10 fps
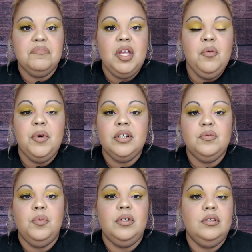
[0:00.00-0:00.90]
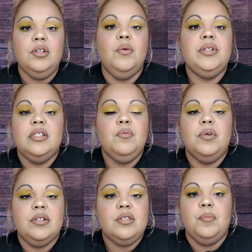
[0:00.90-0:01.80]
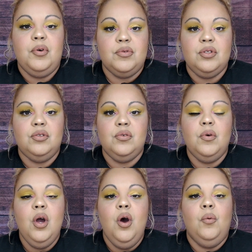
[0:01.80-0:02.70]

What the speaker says: It worked. You know, it did what it's supposed to do.